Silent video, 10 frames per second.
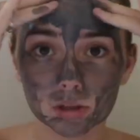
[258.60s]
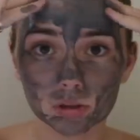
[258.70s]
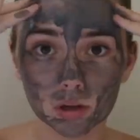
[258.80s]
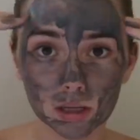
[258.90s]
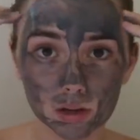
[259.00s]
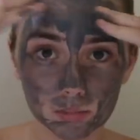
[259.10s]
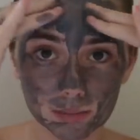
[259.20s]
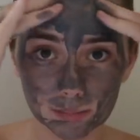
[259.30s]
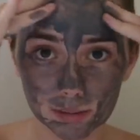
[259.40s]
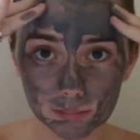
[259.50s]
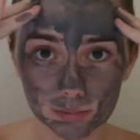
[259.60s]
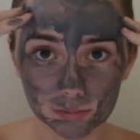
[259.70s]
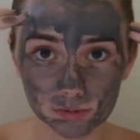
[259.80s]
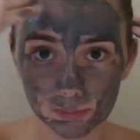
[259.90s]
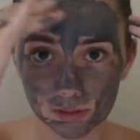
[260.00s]
sure I get it on my
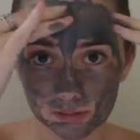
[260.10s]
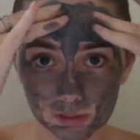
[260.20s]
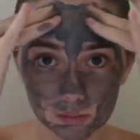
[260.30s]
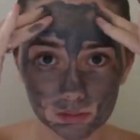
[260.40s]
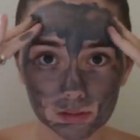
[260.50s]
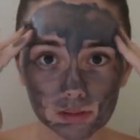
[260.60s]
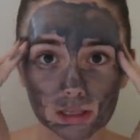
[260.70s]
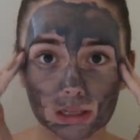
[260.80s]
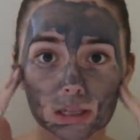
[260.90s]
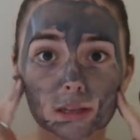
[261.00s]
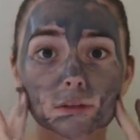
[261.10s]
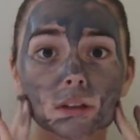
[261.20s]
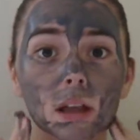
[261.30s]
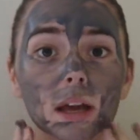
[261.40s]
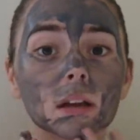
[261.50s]
pimples because I want to see if
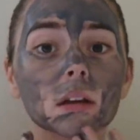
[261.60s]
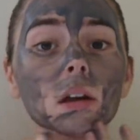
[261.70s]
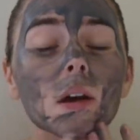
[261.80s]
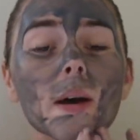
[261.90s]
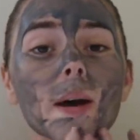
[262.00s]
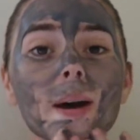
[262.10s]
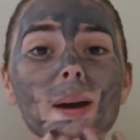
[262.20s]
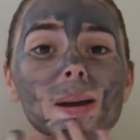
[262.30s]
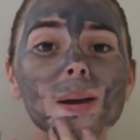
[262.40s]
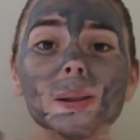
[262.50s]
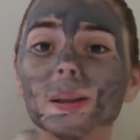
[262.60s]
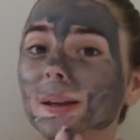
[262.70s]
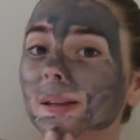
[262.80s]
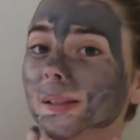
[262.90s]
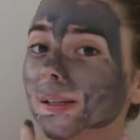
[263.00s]
it like
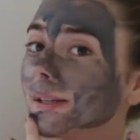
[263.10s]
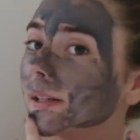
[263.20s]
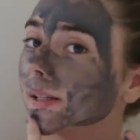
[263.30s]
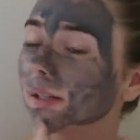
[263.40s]
clears it.